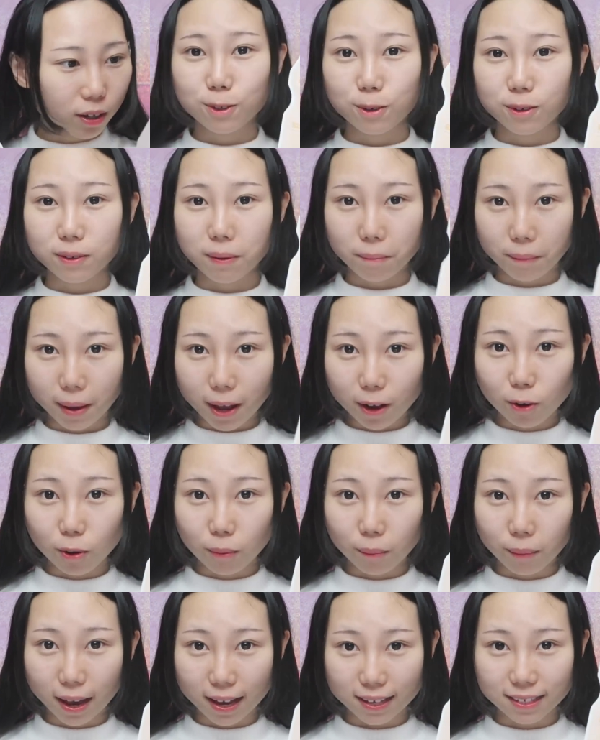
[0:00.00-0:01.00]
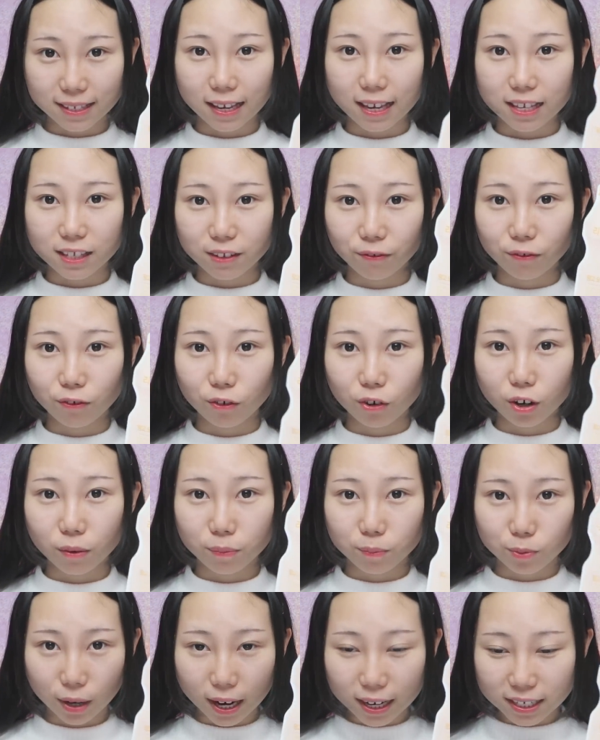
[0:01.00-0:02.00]
So the mango mask is
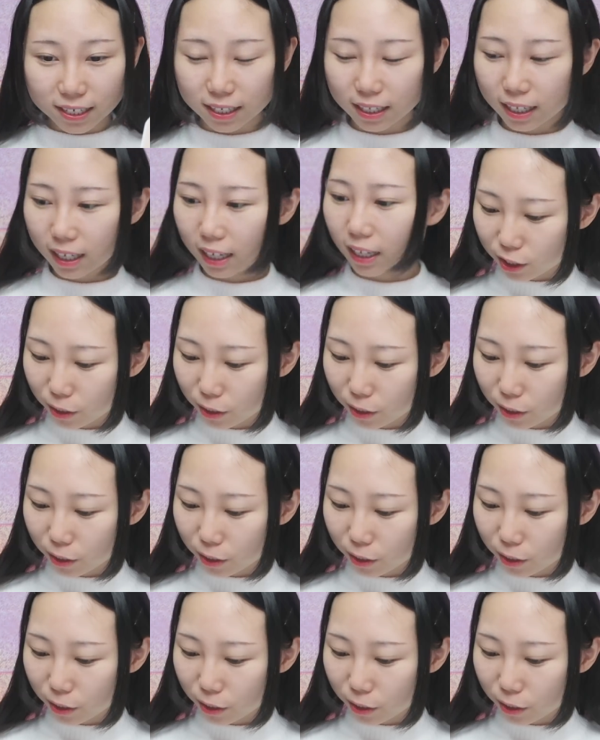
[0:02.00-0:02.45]
for brightening.